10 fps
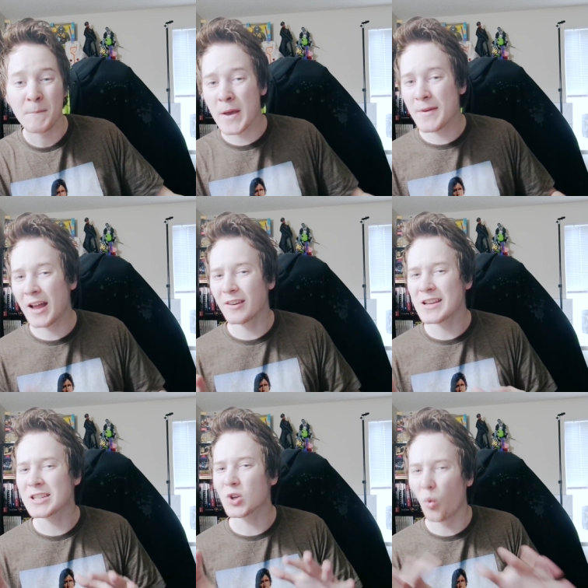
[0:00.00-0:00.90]
maybe at
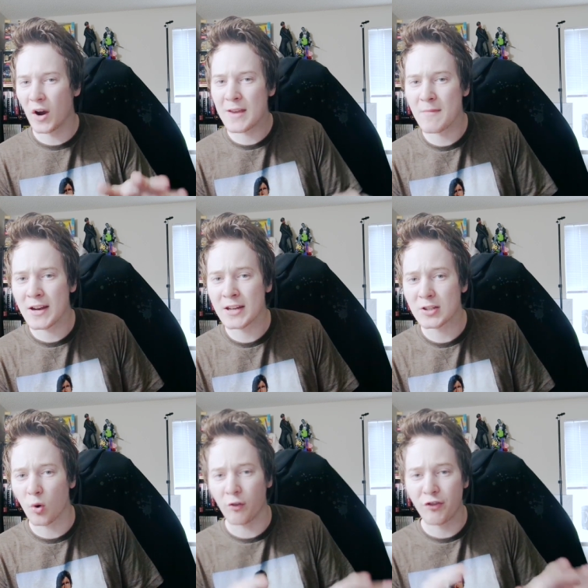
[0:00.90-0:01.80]
least 20
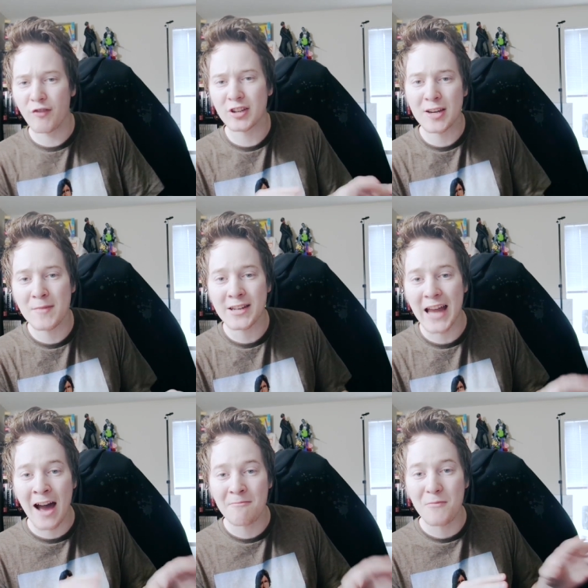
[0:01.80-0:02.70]
minutes or 15
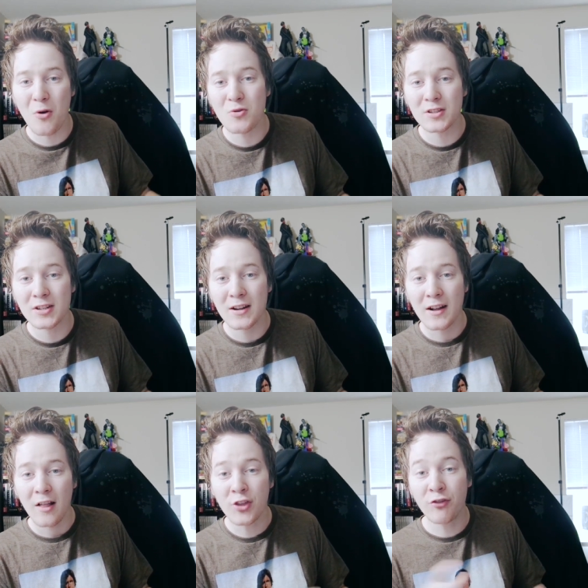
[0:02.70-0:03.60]
minutes at most,
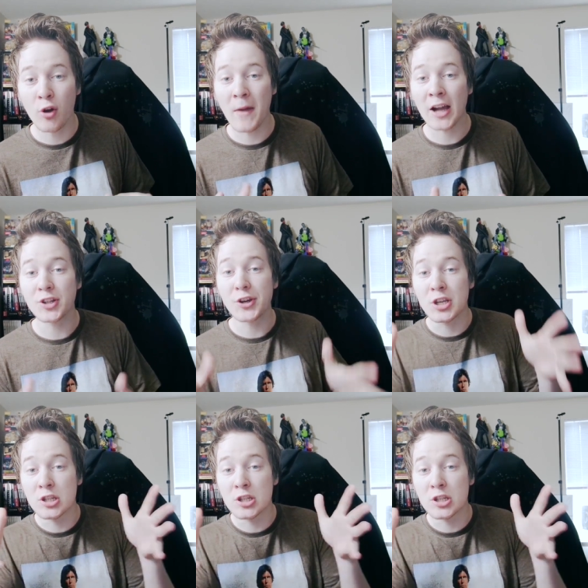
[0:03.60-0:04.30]
the film actually